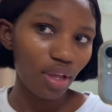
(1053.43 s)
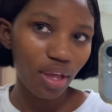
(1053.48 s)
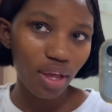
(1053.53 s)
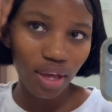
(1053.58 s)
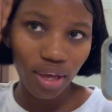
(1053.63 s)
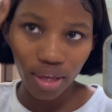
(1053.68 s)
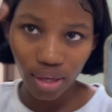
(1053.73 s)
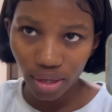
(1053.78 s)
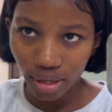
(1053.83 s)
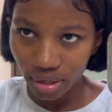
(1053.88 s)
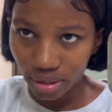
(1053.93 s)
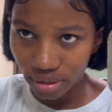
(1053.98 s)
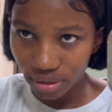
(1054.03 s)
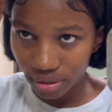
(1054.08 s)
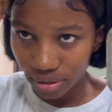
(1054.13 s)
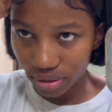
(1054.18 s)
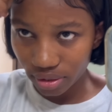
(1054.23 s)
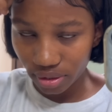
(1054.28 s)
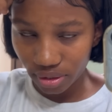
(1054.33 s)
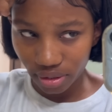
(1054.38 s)

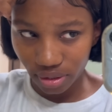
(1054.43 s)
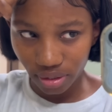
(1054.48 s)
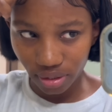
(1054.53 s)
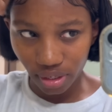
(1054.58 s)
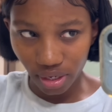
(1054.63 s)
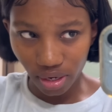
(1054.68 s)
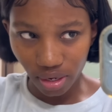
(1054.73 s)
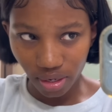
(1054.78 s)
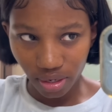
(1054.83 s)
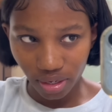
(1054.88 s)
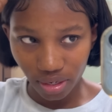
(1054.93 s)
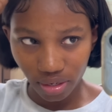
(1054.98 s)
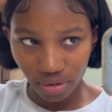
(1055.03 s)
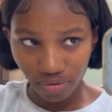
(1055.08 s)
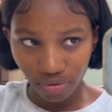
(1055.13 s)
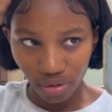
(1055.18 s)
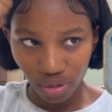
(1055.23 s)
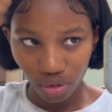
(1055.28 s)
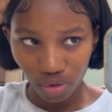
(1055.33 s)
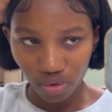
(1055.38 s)
and yeah i didn't
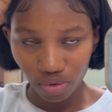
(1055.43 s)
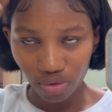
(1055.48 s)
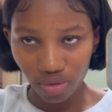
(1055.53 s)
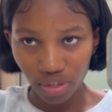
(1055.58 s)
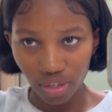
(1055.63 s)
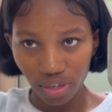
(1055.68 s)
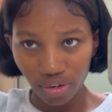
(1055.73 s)
even use